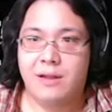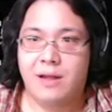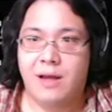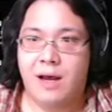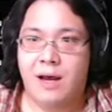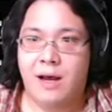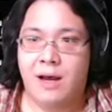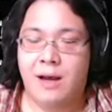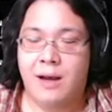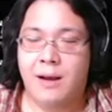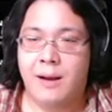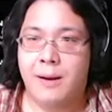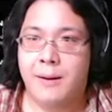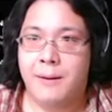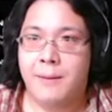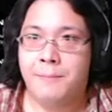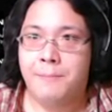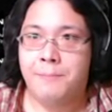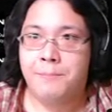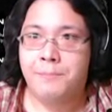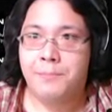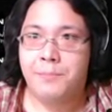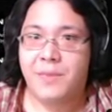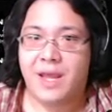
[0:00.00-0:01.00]

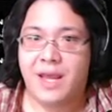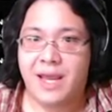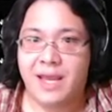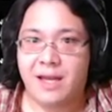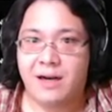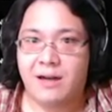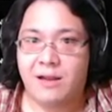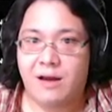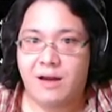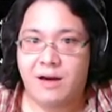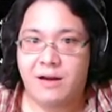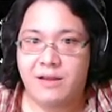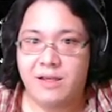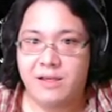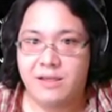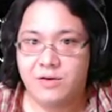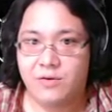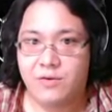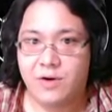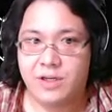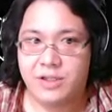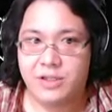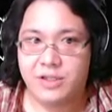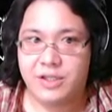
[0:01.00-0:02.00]
I get a lot of these
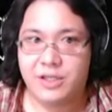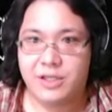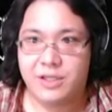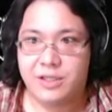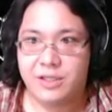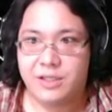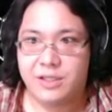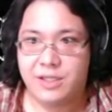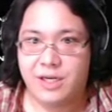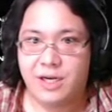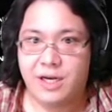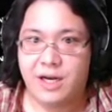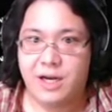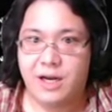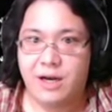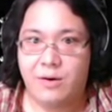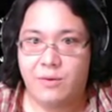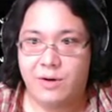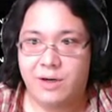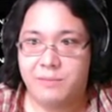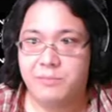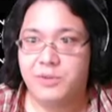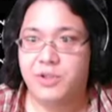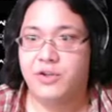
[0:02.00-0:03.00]
questions
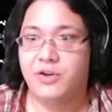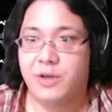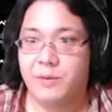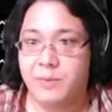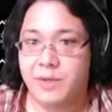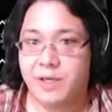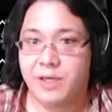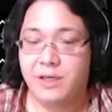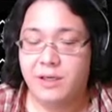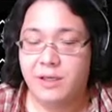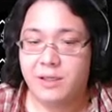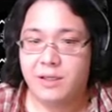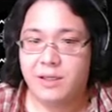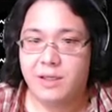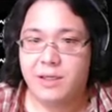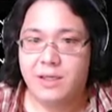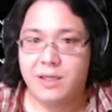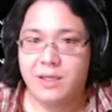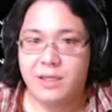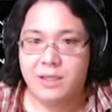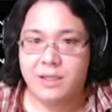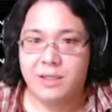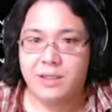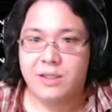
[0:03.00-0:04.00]
when I'm streaming,
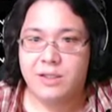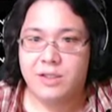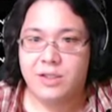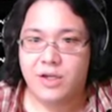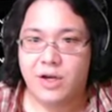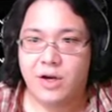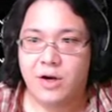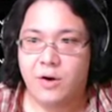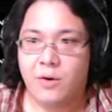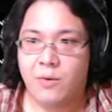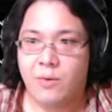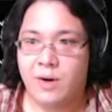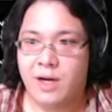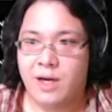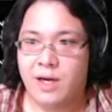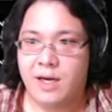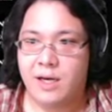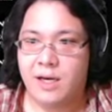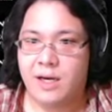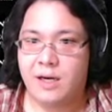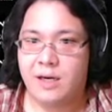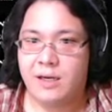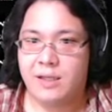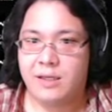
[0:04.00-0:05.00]

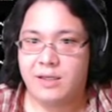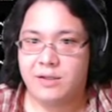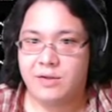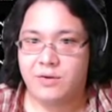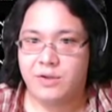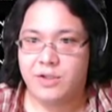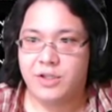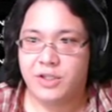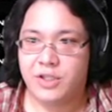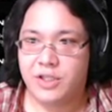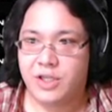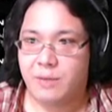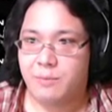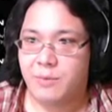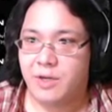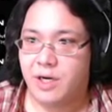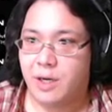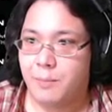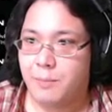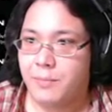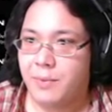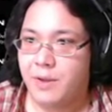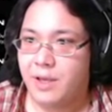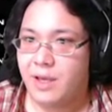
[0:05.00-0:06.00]
so this will just sum it
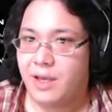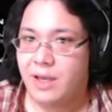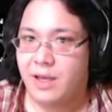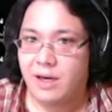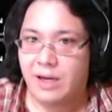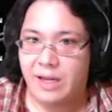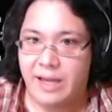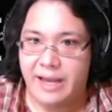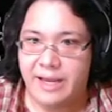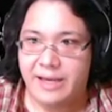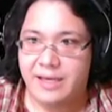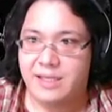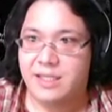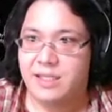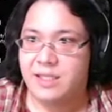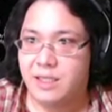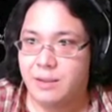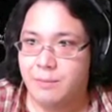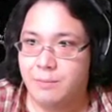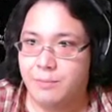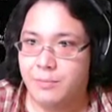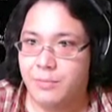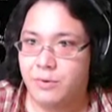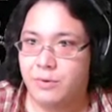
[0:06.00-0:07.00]
up in a
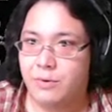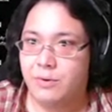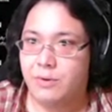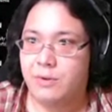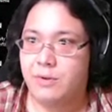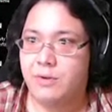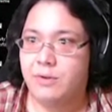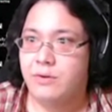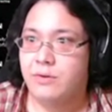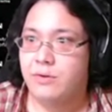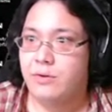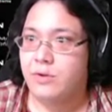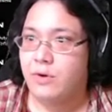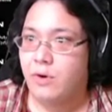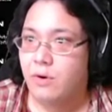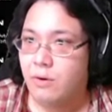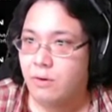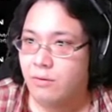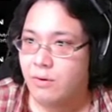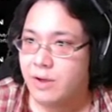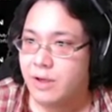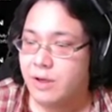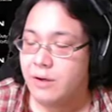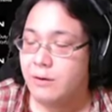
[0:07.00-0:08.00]
simple
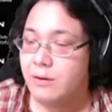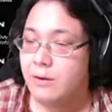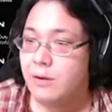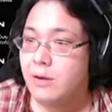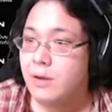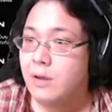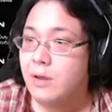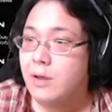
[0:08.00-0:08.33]
tutorial.